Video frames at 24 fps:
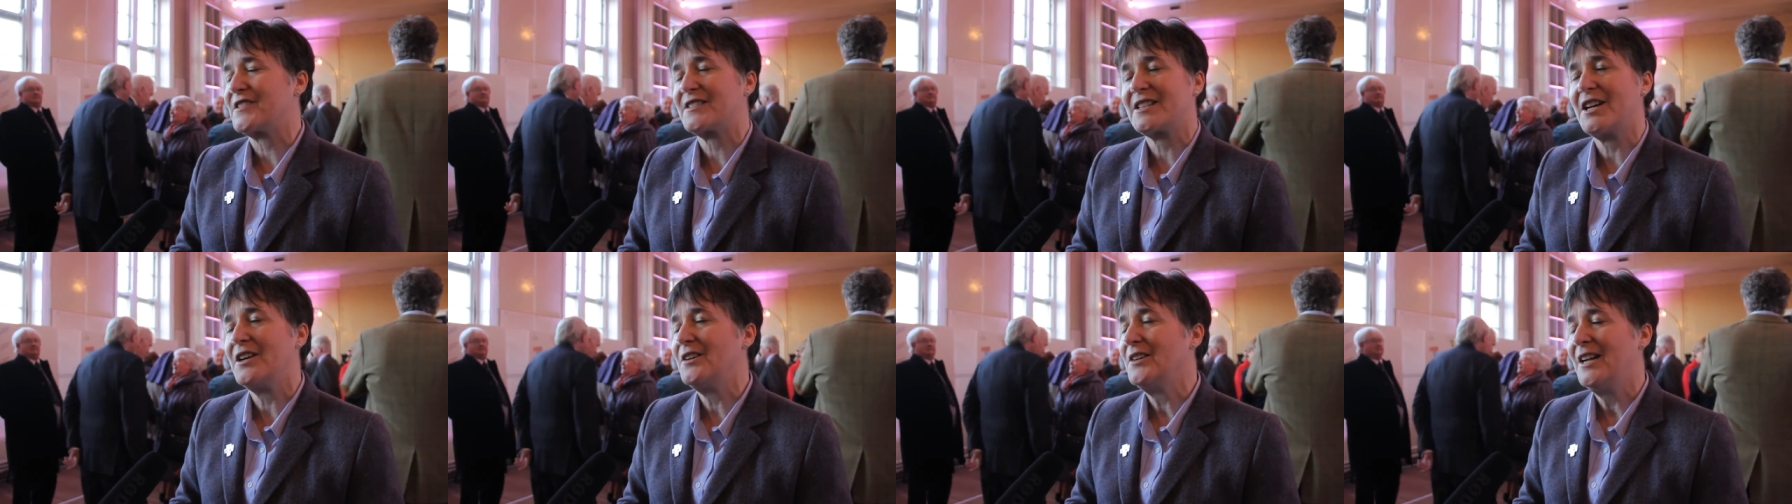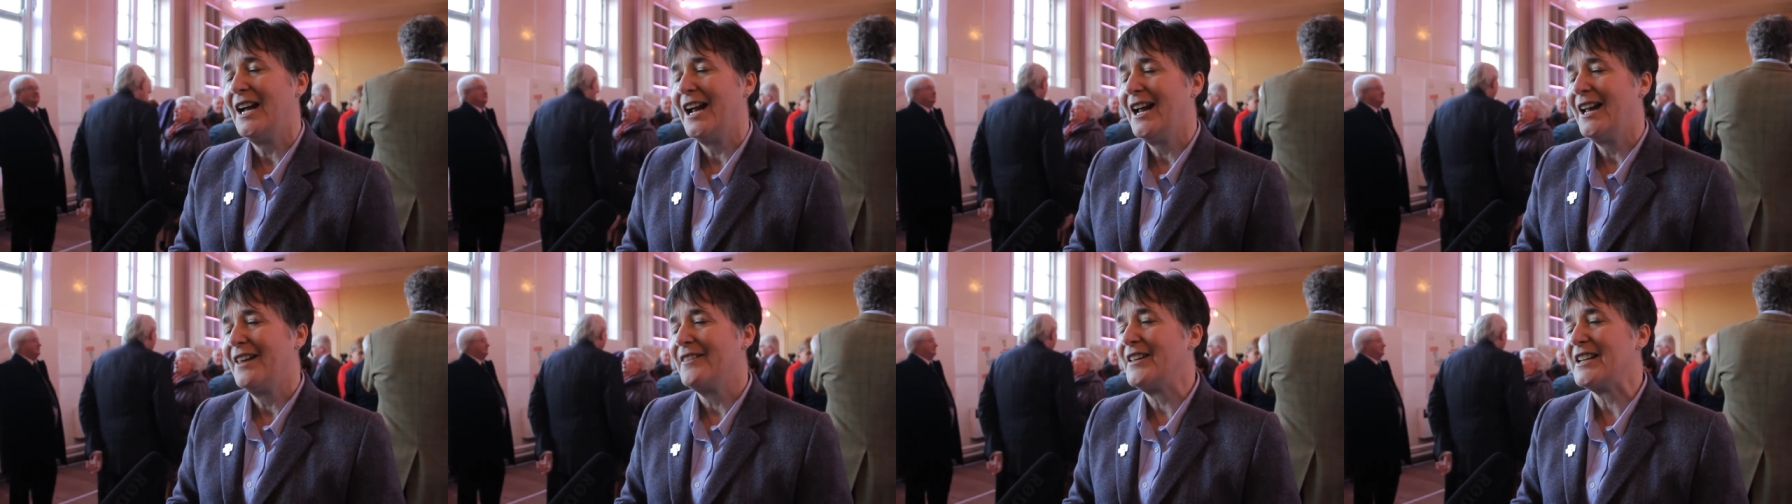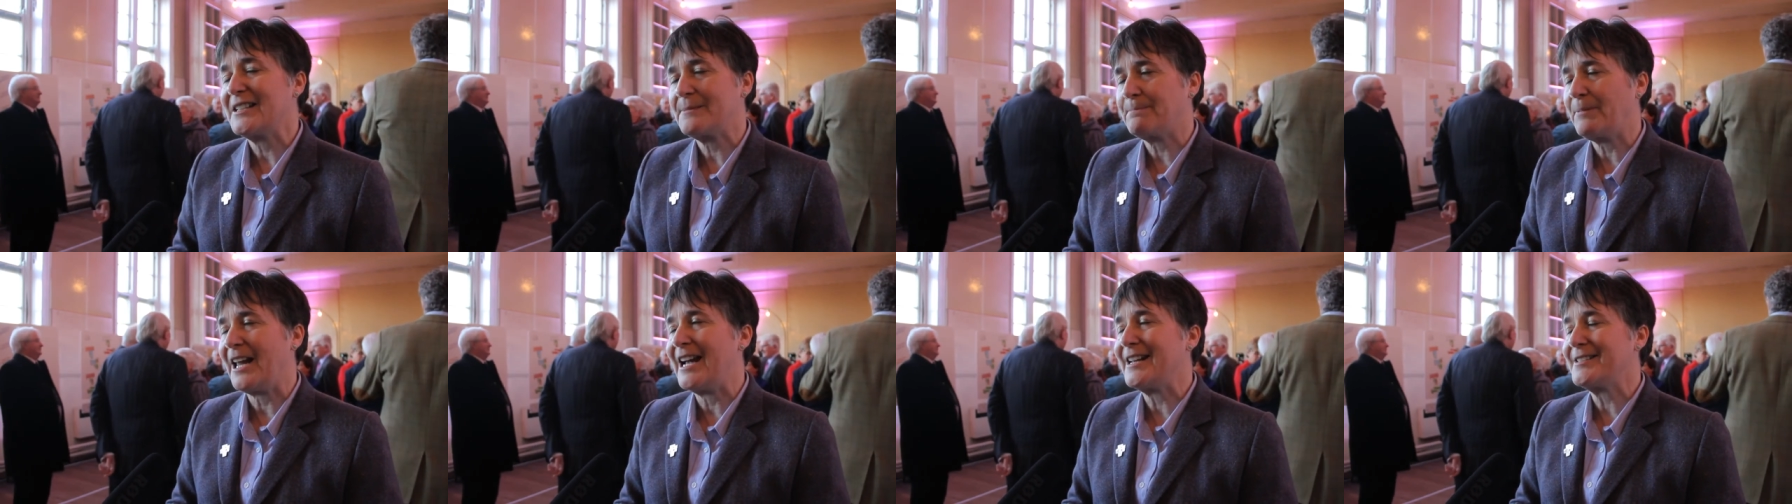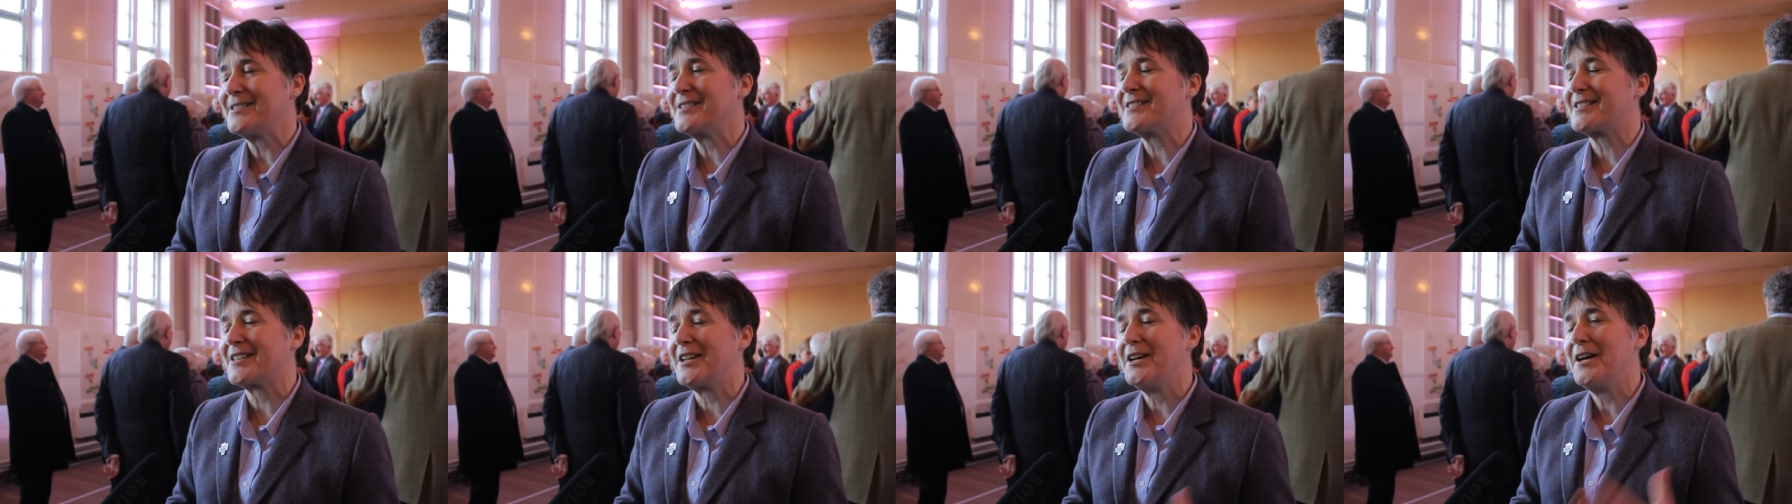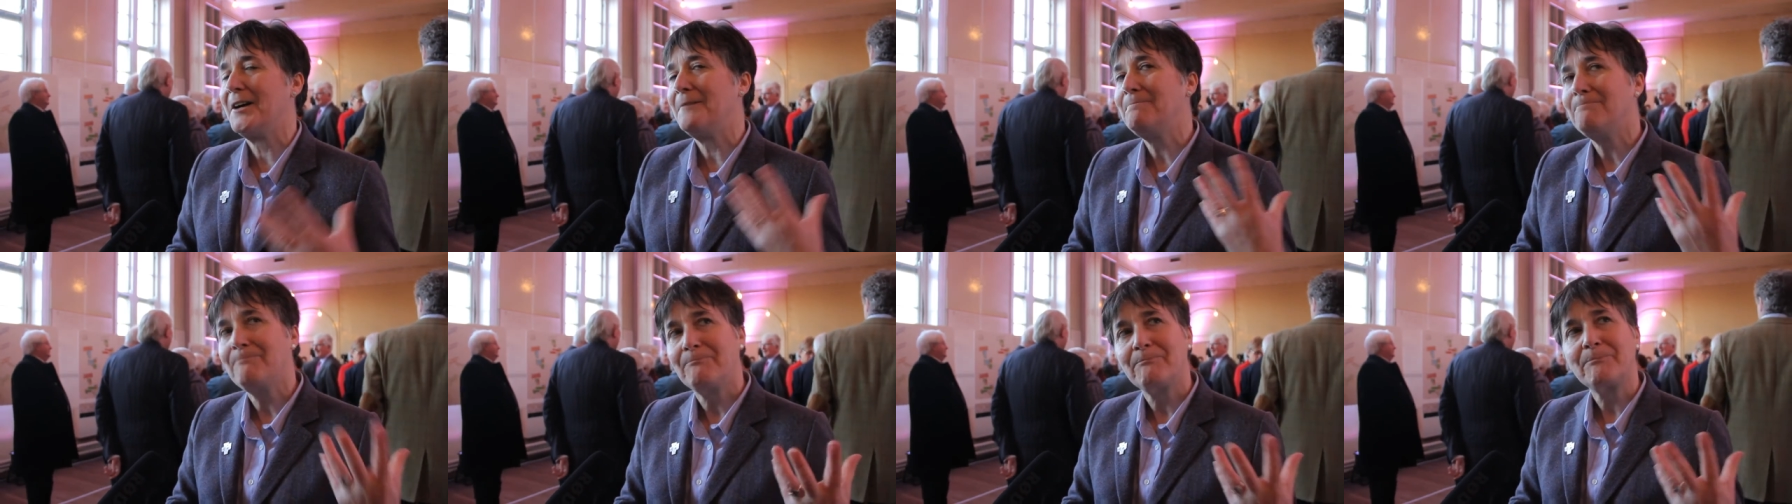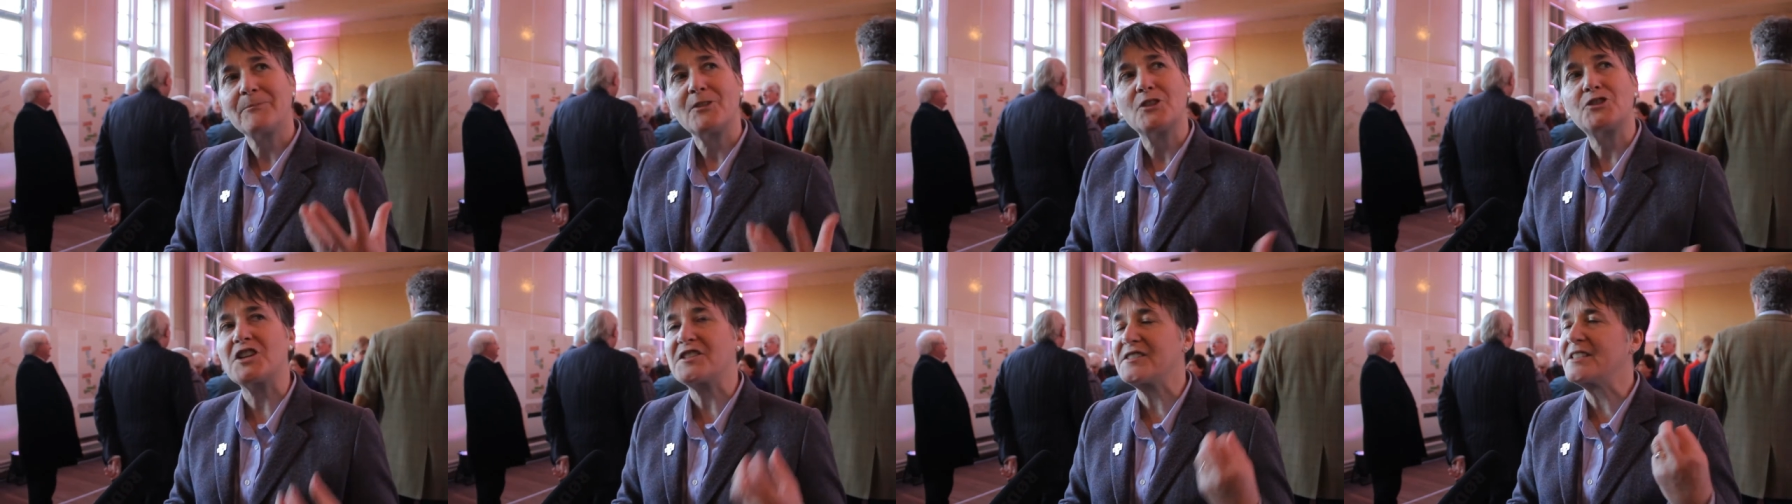So these plans are
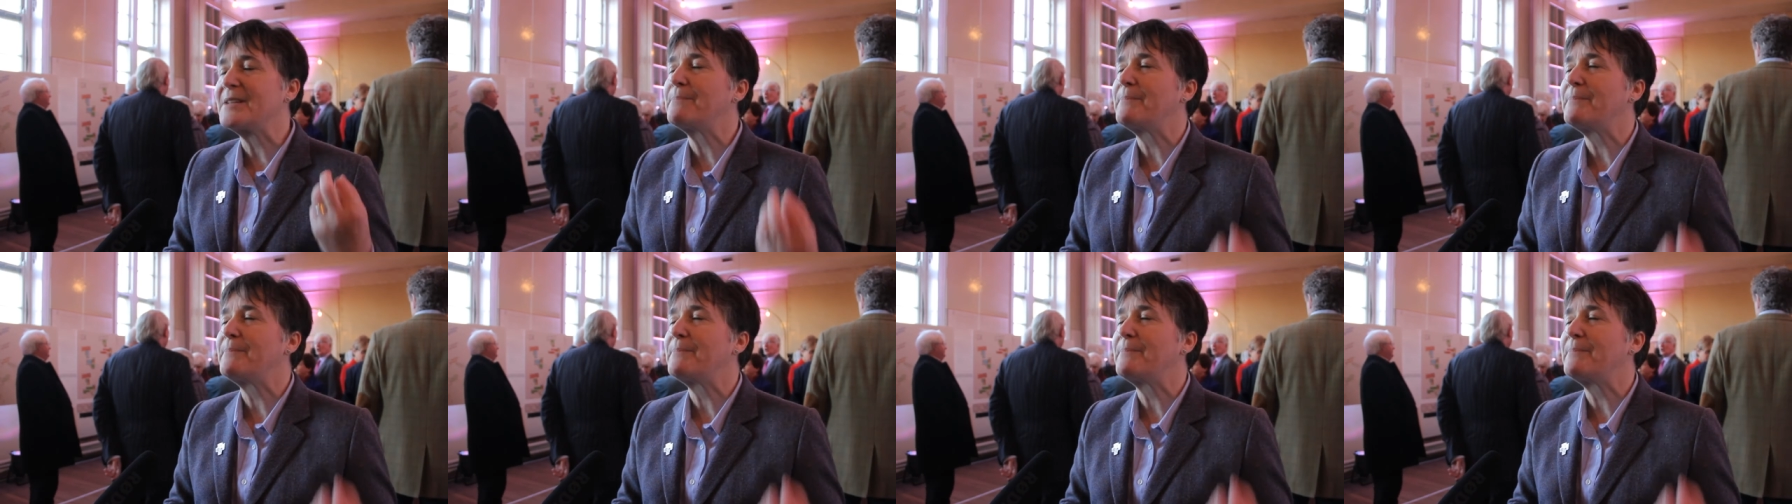just